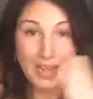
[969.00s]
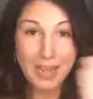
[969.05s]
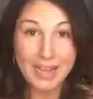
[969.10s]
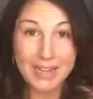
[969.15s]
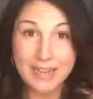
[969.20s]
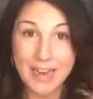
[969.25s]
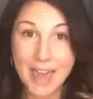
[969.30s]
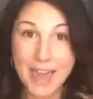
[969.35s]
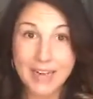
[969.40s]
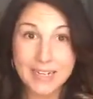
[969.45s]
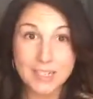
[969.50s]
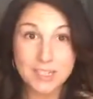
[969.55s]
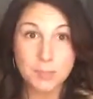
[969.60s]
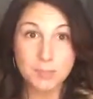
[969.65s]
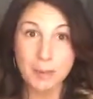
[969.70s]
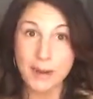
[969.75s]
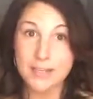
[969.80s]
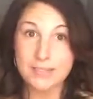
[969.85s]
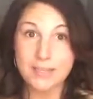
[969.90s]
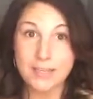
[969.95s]
not
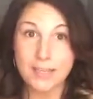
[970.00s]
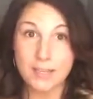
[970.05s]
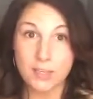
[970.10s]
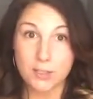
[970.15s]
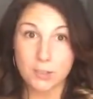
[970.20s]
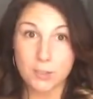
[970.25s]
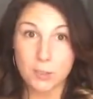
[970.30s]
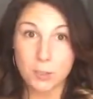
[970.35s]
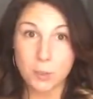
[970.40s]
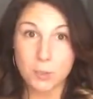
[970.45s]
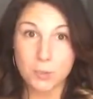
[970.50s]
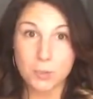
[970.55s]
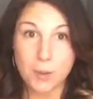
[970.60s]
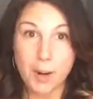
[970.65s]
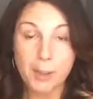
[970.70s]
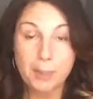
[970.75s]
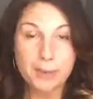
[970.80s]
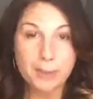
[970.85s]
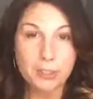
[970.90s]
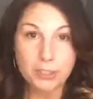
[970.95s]
expressing your soul's
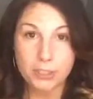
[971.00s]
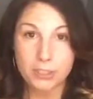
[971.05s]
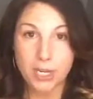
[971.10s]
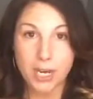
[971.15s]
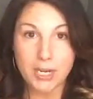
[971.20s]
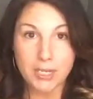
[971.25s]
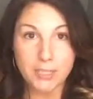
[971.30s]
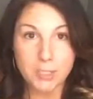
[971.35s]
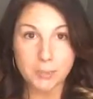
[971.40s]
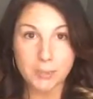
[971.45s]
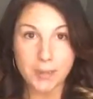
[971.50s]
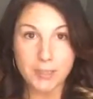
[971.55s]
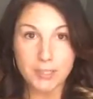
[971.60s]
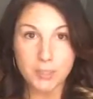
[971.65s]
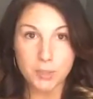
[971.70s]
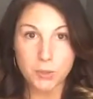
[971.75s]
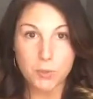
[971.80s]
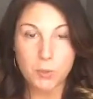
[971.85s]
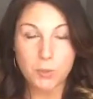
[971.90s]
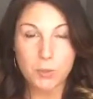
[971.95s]
purpose. You're not
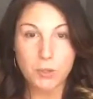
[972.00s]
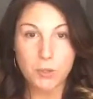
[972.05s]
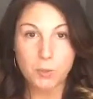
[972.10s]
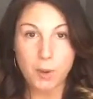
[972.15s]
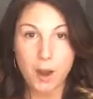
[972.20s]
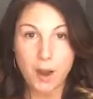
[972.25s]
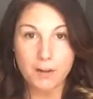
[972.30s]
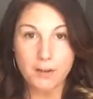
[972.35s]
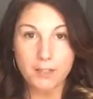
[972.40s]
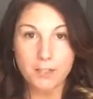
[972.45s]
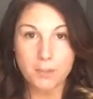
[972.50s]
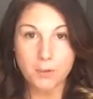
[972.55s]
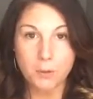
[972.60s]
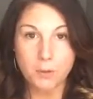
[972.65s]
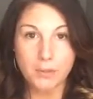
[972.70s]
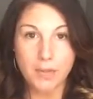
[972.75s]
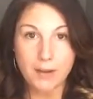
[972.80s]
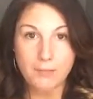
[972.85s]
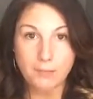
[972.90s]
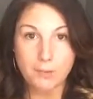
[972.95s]
expressing who you are at soul
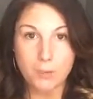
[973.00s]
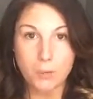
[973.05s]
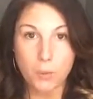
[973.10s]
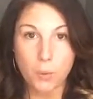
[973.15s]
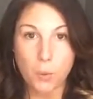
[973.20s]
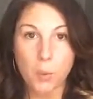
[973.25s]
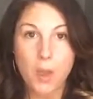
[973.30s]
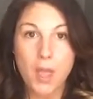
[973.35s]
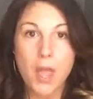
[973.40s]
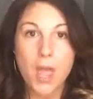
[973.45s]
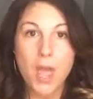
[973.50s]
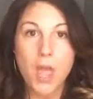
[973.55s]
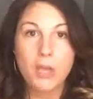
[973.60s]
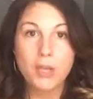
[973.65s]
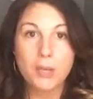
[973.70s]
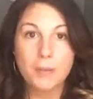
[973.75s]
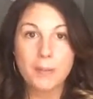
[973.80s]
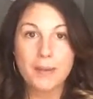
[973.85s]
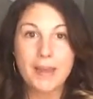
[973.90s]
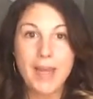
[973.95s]
level. So
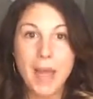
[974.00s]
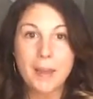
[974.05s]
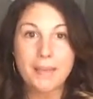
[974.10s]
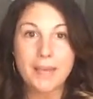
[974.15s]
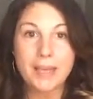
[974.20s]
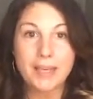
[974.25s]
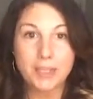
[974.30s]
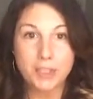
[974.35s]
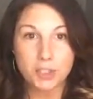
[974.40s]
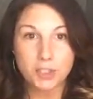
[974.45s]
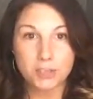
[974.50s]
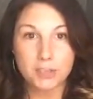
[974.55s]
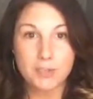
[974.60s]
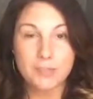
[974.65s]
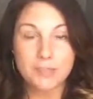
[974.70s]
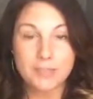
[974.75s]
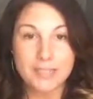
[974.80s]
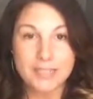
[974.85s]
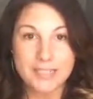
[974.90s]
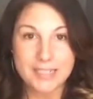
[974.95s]
you're becoming
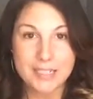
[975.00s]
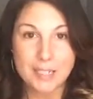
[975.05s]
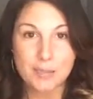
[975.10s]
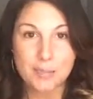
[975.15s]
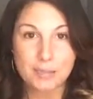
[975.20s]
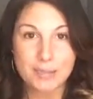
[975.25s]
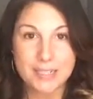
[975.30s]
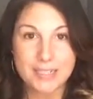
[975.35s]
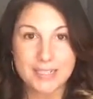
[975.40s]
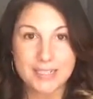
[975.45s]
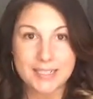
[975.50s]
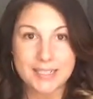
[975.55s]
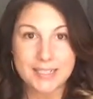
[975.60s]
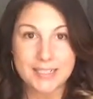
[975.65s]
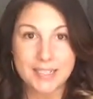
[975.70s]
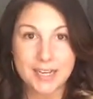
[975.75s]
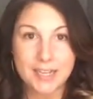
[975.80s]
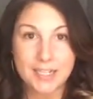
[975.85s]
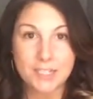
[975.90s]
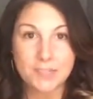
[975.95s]
extremely and deeply
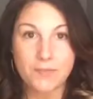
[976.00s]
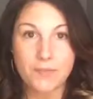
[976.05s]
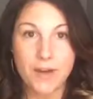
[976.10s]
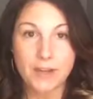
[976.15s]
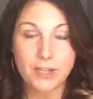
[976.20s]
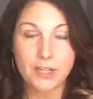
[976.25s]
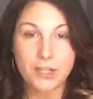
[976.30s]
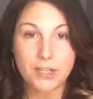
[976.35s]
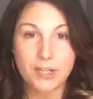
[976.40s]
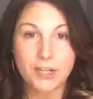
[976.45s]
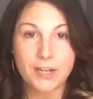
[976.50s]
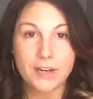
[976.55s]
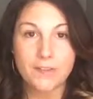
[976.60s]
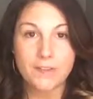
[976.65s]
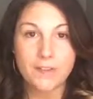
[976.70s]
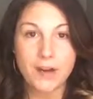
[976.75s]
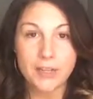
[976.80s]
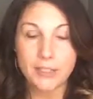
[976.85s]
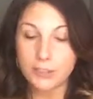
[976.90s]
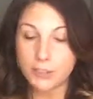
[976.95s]
dissatisfied, and you're going to
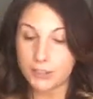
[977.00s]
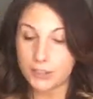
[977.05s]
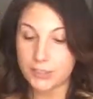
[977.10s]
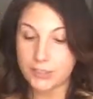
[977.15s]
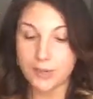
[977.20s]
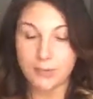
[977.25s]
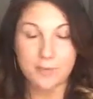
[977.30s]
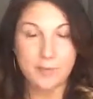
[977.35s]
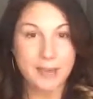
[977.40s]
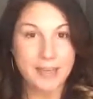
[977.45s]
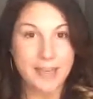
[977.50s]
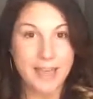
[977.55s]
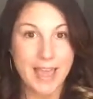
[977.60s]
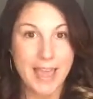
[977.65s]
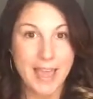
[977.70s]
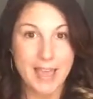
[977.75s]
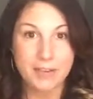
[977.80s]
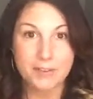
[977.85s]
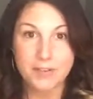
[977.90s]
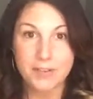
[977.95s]
find yourself being
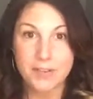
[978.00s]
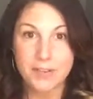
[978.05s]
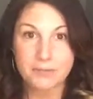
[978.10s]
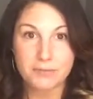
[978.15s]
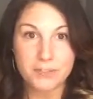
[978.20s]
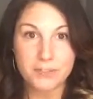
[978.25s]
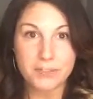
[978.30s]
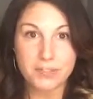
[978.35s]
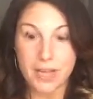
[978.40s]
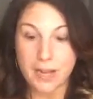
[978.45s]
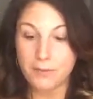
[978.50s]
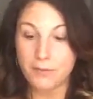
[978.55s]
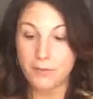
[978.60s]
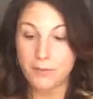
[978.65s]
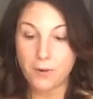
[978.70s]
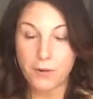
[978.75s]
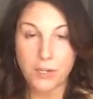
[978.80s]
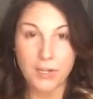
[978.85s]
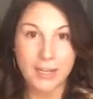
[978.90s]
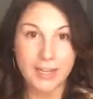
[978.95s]
angry,
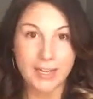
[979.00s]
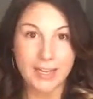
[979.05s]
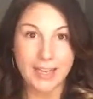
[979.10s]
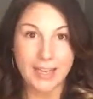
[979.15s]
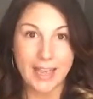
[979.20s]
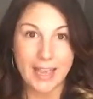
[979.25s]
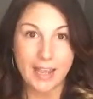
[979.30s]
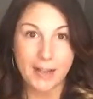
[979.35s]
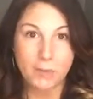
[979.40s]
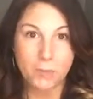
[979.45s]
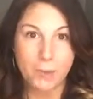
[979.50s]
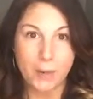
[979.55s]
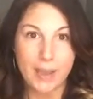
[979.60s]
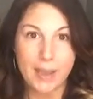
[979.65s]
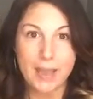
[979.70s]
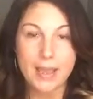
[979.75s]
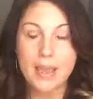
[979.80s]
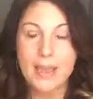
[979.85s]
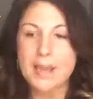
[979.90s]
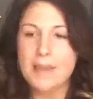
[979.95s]
resentful. You're going to gain
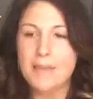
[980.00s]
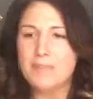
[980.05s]
weight.